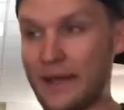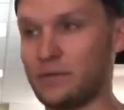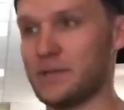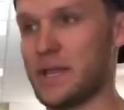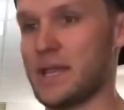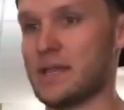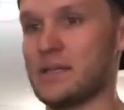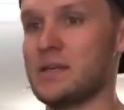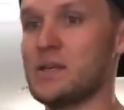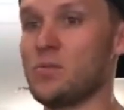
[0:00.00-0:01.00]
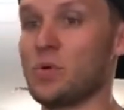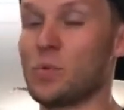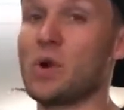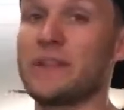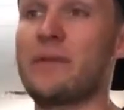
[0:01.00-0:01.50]
out and we're
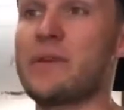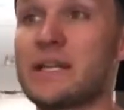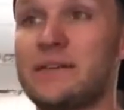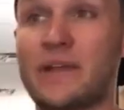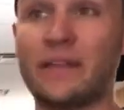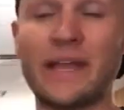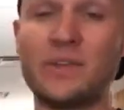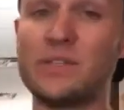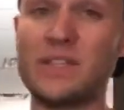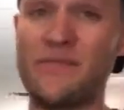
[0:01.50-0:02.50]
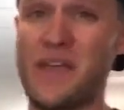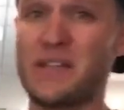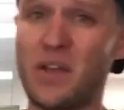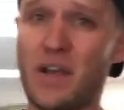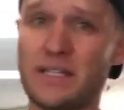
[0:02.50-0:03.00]
gonna work on that reactivity. I like using the
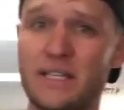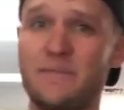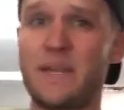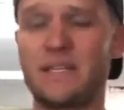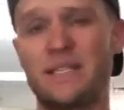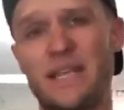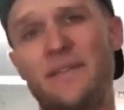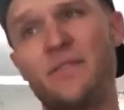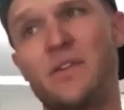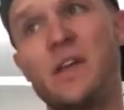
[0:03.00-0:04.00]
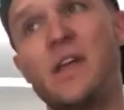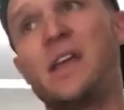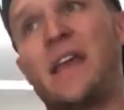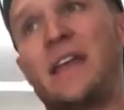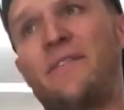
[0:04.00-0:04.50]
fake dogs because it makes it safer
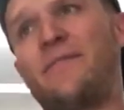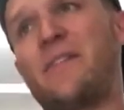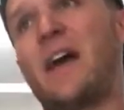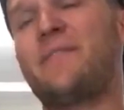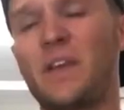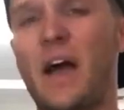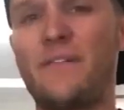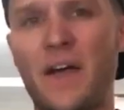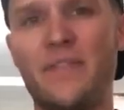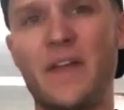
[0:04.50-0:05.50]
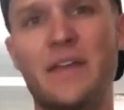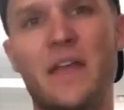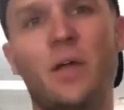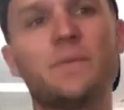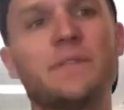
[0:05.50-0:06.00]
and it, I feel I find that
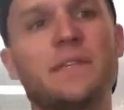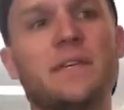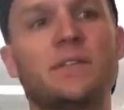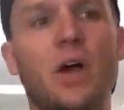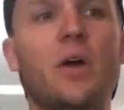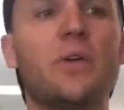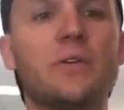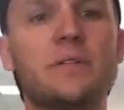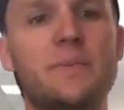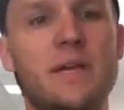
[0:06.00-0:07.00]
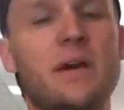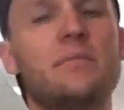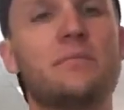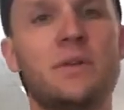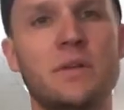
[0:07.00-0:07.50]
it helps the dog owners
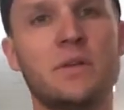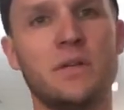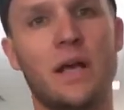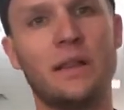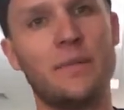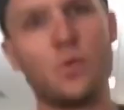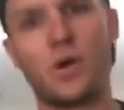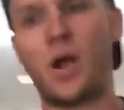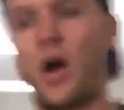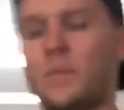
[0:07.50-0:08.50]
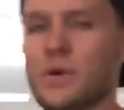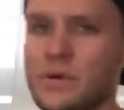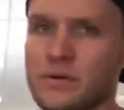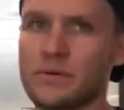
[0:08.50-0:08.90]
become a lot more calmer.